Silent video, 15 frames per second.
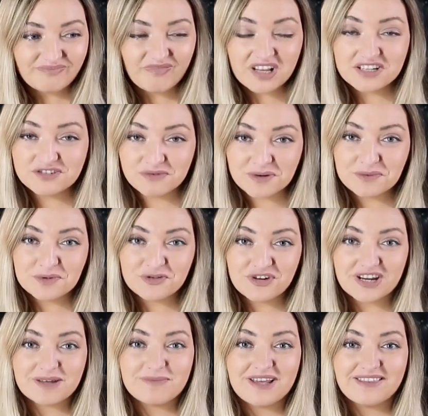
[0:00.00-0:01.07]
so I would
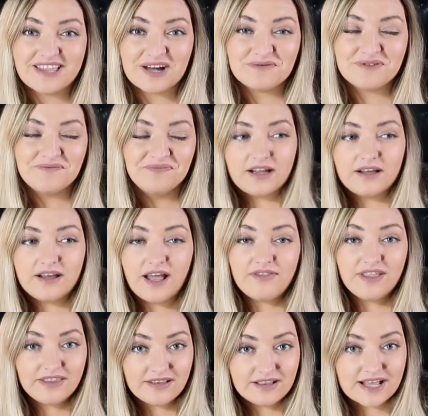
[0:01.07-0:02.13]
recommend that one
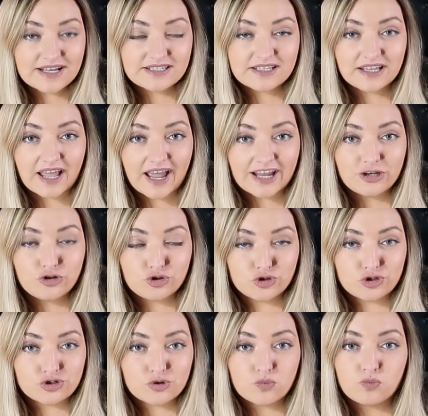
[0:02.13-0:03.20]
and then the last thing I
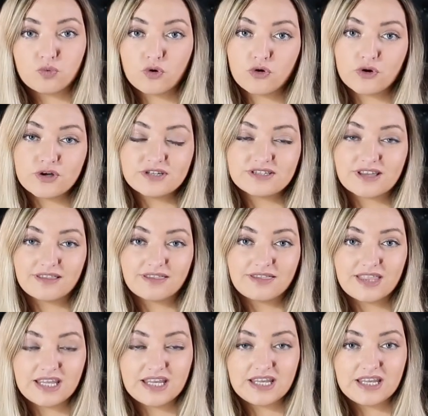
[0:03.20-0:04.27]
used was
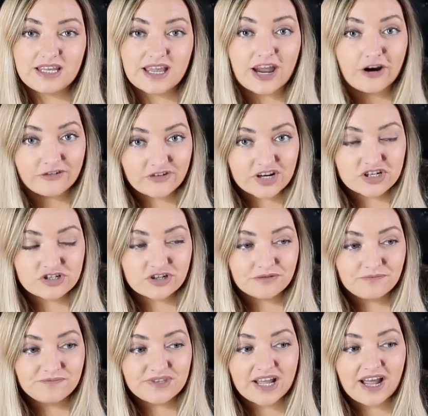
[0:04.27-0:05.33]
the air freshener
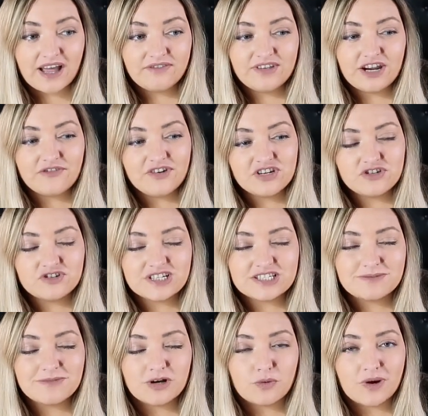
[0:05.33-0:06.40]
and the air freshener
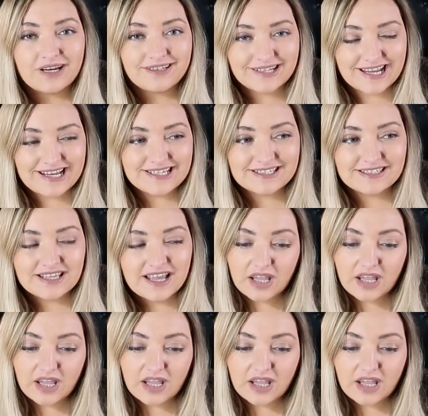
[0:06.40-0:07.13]
does smell quite nice